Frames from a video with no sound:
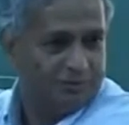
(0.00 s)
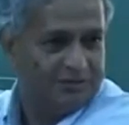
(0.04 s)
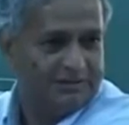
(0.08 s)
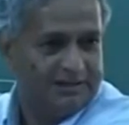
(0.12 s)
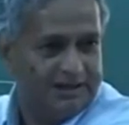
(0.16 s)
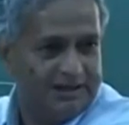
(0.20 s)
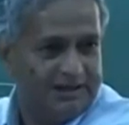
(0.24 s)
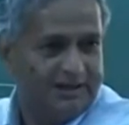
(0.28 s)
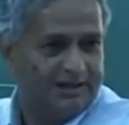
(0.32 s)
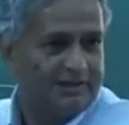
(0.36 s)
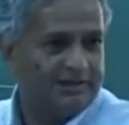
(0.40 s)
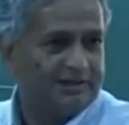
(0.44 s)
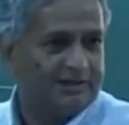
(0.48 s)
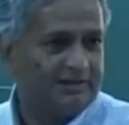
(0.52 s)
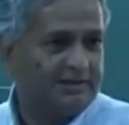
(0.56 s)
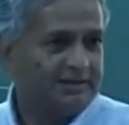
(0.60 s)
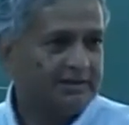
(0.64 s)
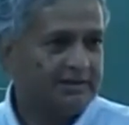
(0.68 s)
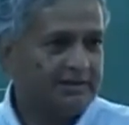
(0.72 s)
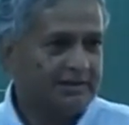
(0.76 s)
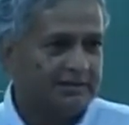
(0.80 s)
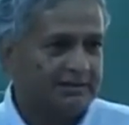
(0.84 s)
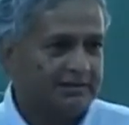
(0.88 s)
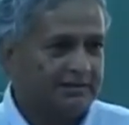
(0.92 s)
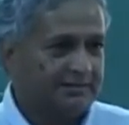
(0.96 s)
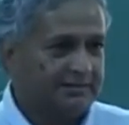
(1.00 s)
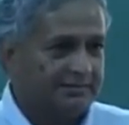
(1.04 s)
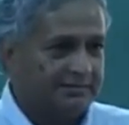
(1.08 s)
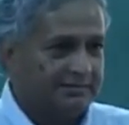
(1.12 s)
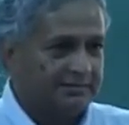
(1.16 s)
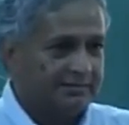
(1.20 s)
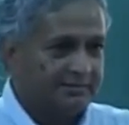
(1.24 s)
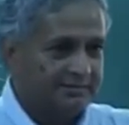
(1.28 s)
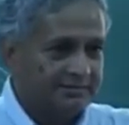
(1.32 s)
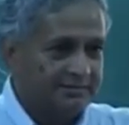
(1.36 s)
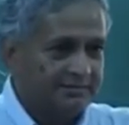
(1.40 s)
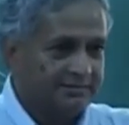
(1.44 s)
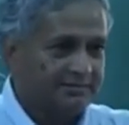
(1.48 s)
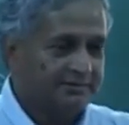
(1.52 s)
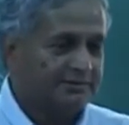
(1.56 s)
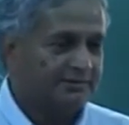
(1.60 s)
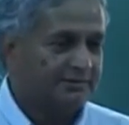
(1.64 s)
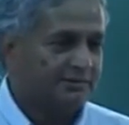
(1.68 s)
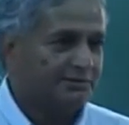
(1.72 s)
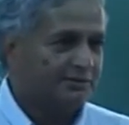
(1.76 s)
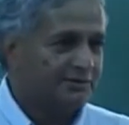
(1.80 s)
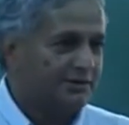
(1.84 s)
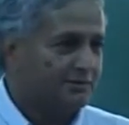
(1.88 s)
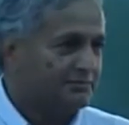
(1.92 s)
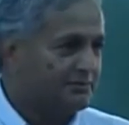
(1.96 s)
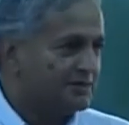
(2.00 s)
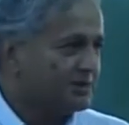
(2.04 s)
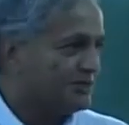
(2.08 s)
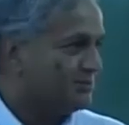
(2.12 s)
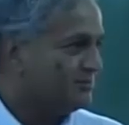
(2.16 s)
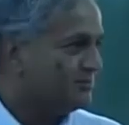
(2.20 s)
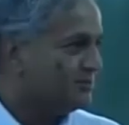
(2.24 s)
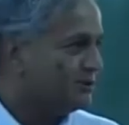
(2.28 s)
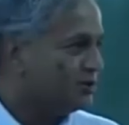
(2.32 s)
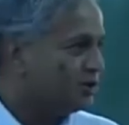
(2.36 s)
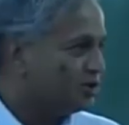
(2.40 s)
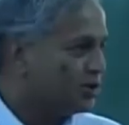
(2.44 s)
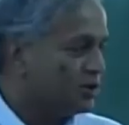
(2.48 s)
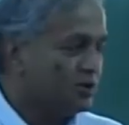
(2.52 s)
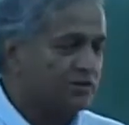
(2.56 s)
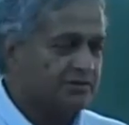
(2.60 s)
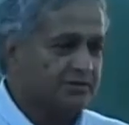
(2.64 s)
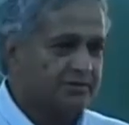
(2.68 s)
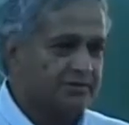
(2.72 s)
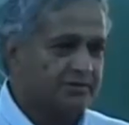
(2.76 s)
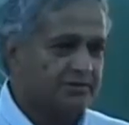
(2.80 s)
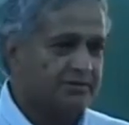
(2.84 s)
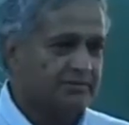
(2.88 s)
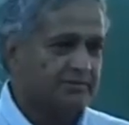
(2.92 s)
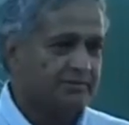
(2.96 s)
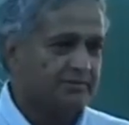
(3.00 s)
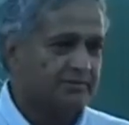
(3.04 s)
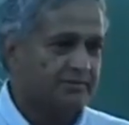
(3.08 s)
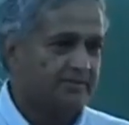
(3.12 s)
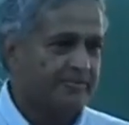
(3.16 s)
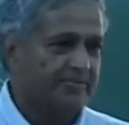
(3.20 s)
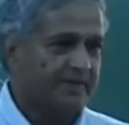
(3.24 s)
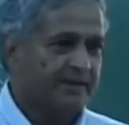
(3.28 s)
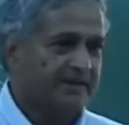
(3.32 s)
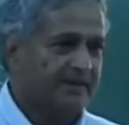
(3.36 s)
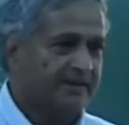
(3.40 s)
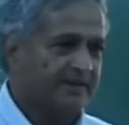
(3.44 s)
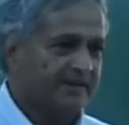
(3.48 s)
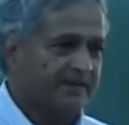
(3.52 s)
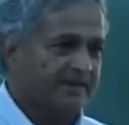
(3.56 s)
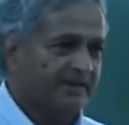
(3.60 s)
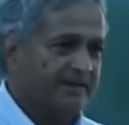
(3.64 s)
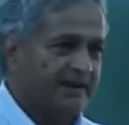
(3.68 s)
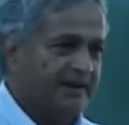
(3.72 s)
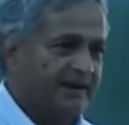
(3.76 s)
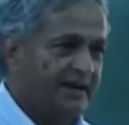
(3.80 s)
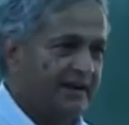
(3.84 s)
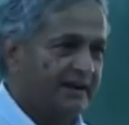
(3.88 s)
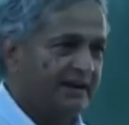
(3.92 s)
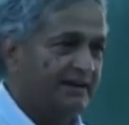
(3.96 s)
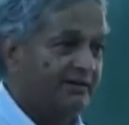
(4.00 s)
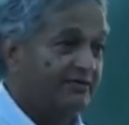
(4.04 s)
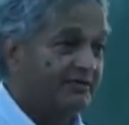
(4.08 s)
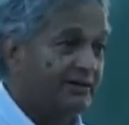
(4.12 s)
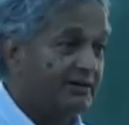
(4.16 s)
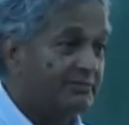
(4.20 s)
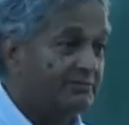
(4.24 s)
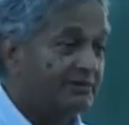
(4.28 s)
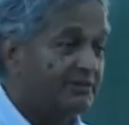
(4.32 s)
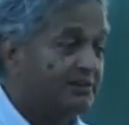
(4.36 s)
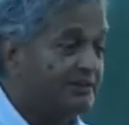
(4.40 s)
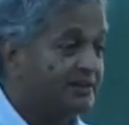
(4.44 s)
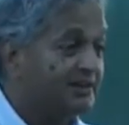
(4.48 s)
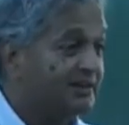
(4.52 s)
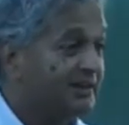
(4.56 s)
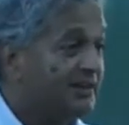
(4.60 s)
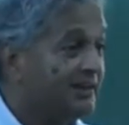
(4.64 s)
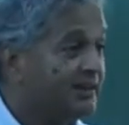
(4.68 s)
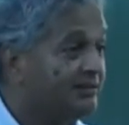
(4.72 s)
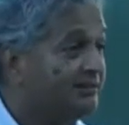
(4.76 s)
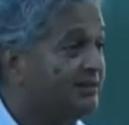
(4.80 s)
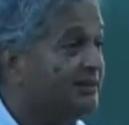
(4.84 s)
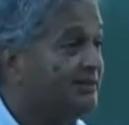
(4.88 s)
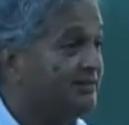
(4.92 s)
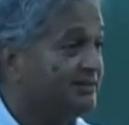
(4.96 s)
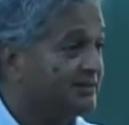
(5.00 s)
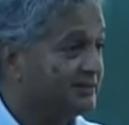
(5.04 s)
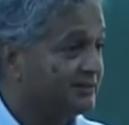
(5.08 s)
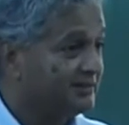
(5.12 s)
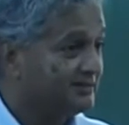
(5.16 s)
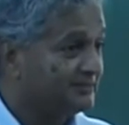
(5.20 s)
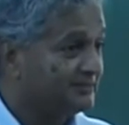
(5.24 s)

put there you know the measurement shows it has a higher vibratory levels